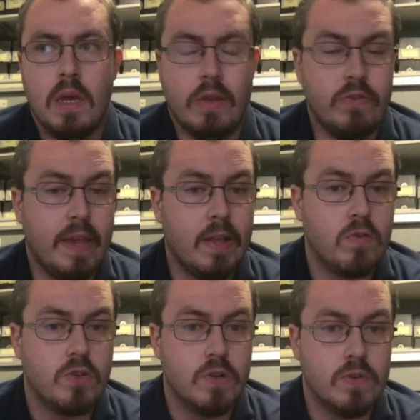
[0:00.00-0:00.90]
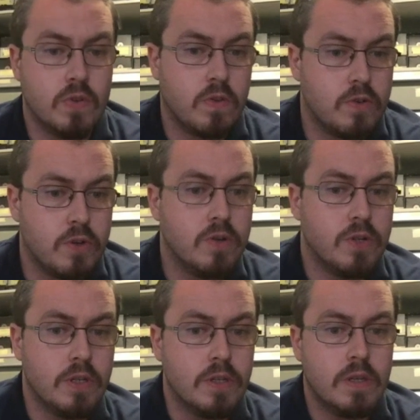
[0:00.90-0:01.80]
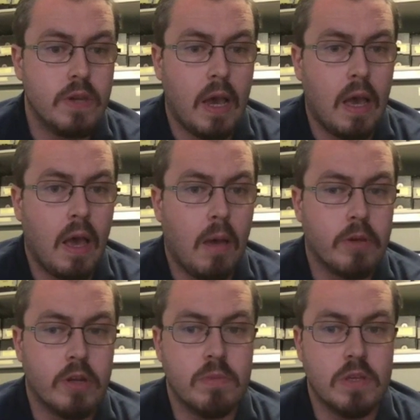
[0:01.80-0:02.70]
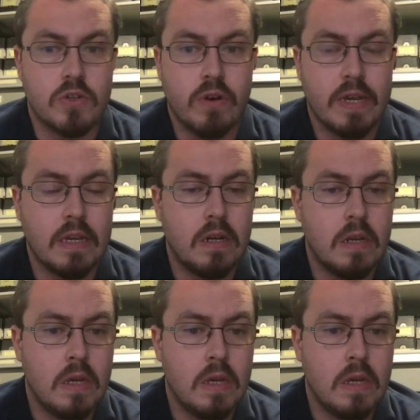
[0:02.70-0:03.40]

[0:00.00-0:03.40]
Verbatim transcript: and Daniel Jones atrocious. Uh, I'm going to be straight.